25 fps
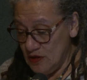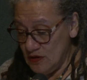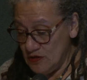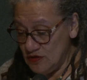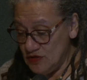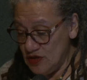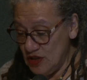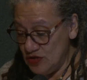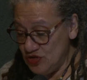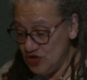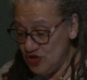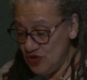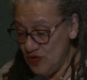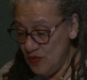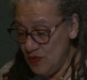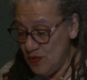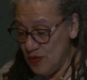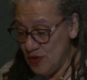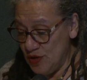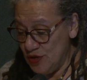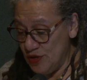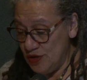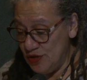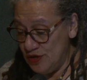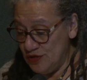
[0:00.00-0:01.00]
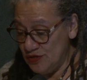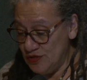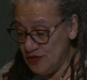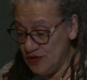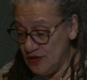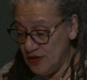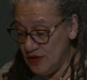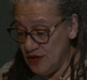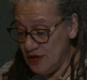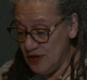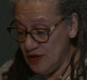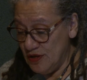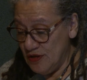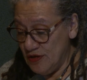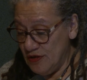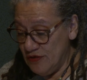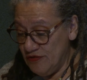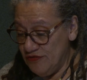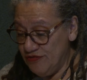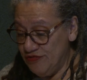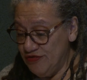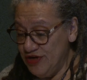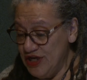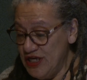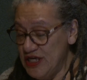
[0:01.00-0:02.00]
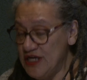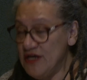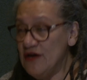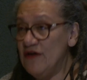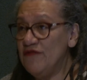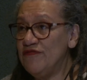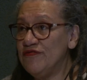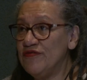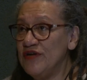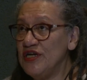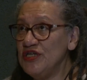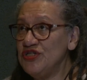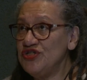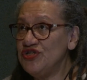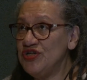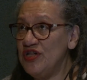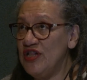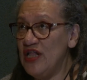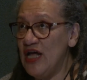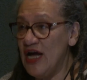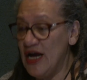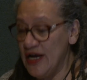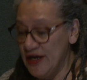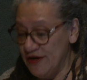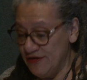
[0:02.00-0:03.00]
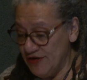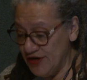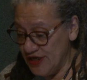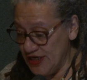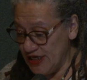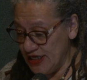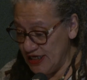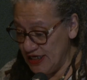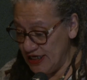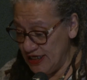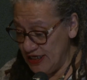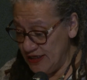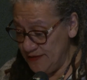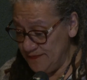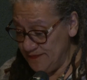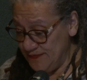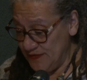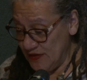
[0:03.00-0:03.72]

Such a world, free of racial hierarchy,